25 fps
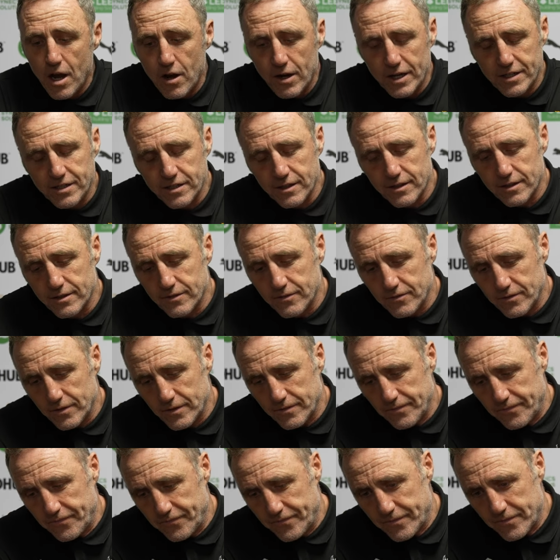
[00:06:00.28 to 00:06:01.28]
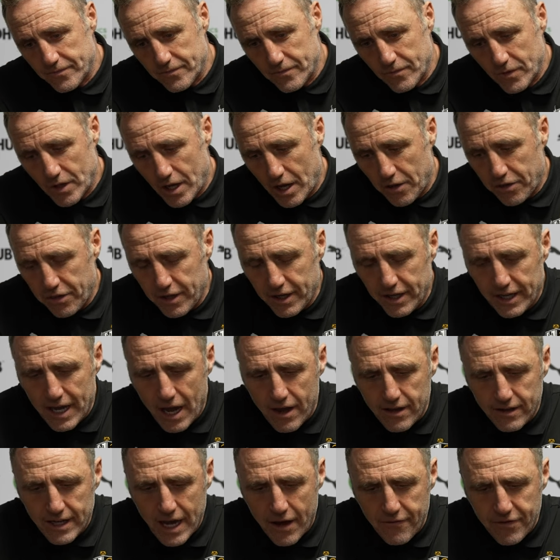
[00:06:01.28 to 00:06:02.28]
Now, listen, I think
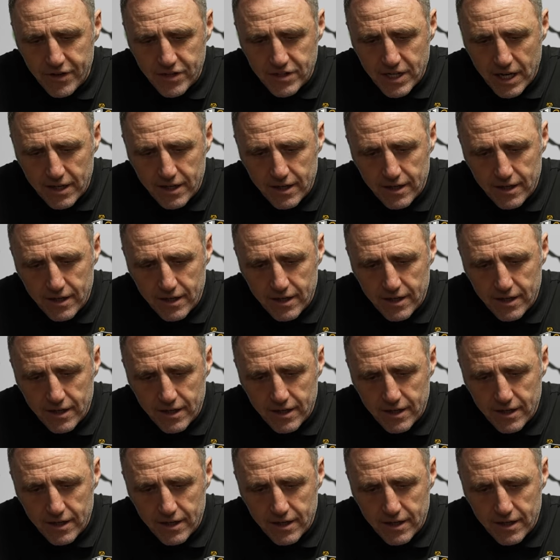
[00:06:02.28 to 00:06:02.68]
Gavin's had